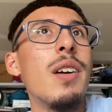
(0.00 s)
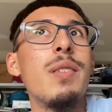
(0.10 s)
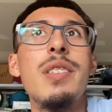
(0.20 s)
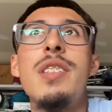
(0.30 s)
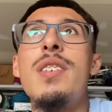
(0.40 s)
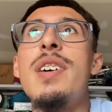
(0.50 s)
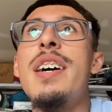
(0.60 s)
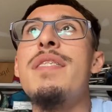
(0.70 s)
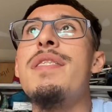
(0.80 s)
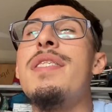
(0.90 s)
really don't
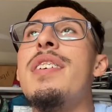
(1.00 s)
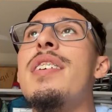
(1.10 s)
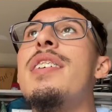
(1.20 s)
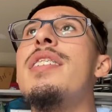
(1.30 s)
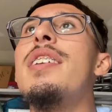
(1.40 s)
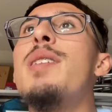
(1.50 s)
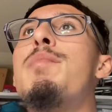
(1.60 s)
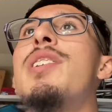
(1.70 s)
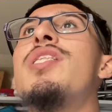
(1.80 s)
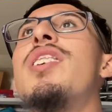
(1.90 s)
have that
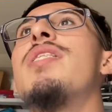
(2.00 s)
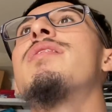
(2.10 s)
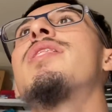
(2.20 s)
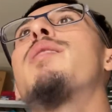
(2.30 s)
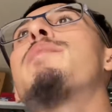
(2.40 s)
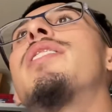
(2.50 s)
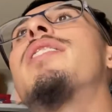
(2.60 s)
much else coming